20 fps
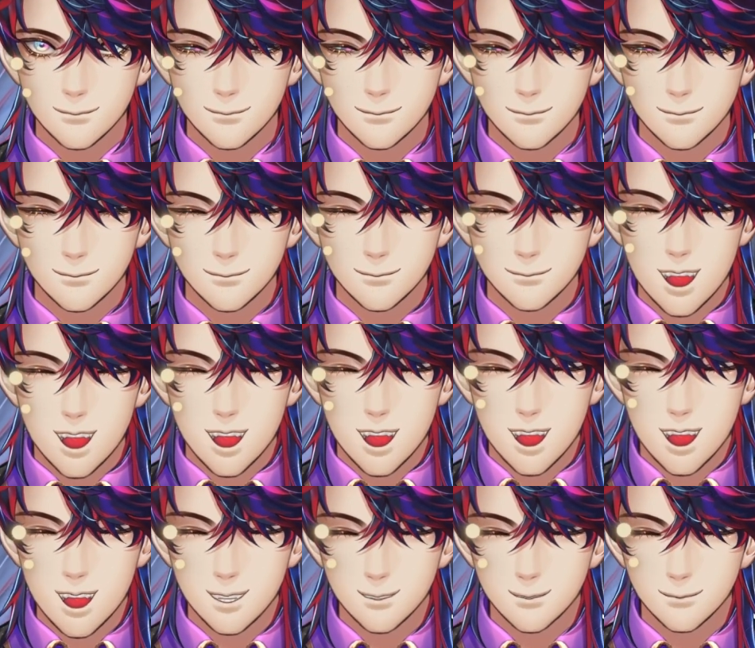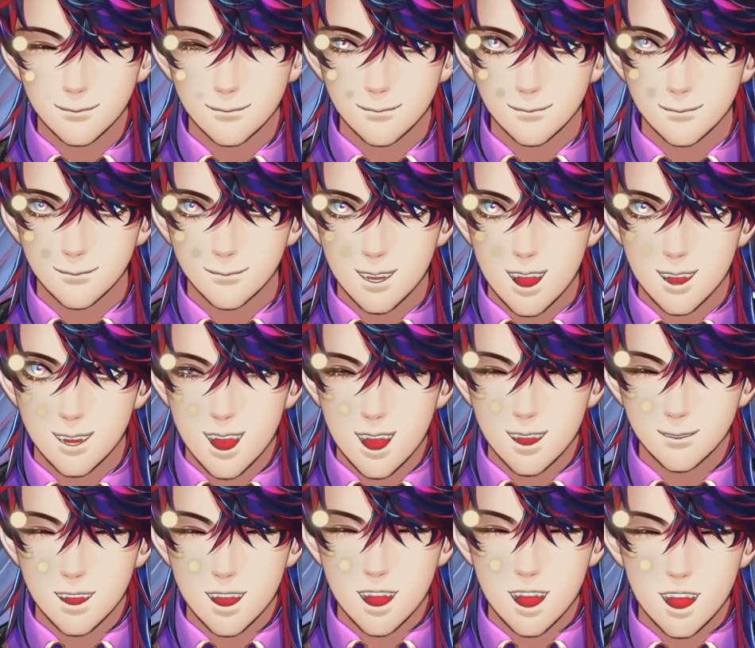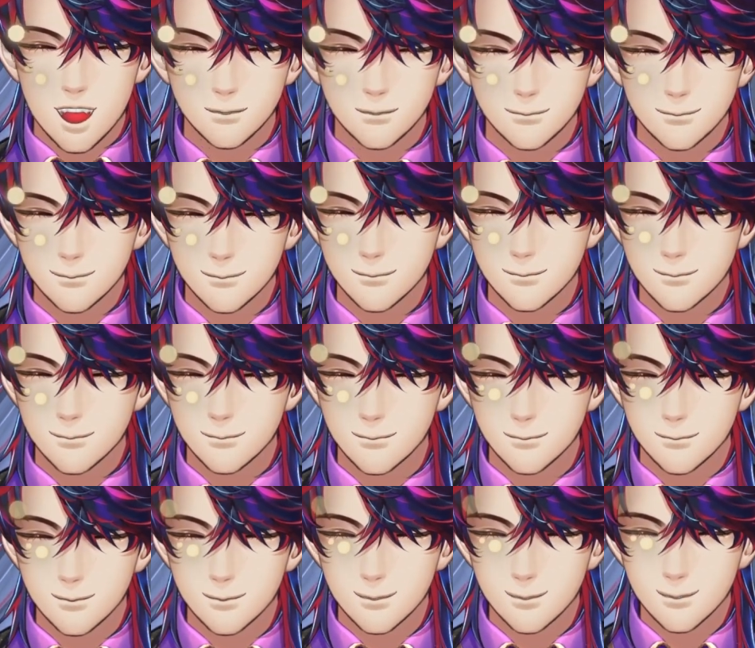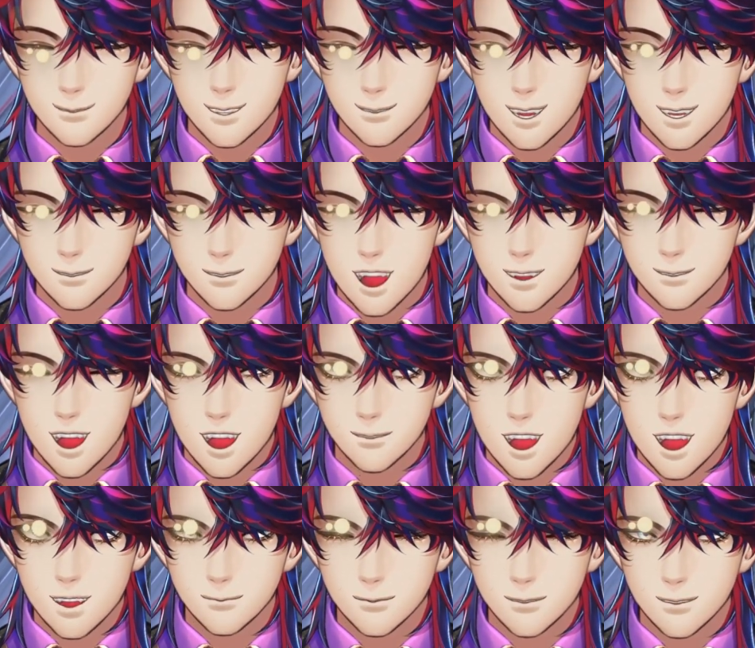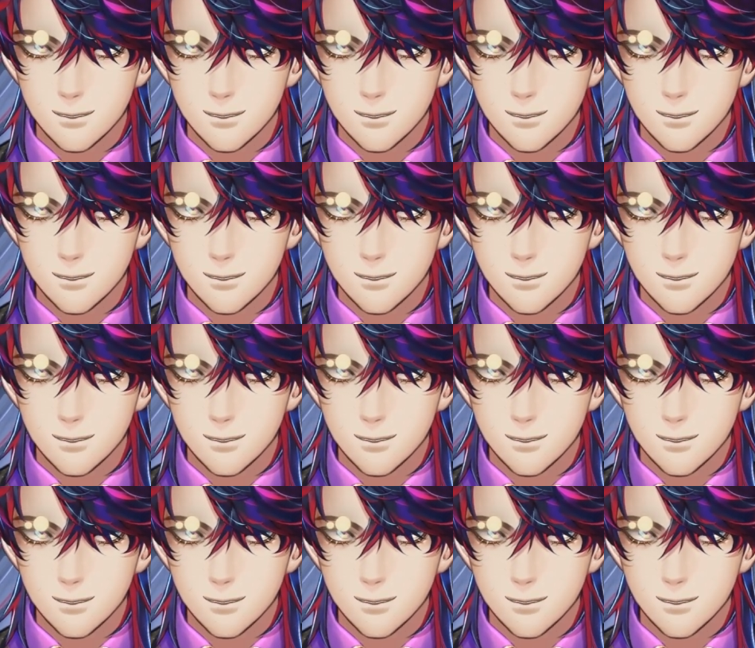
Fine. I'd rather do that. Let me just park my bike.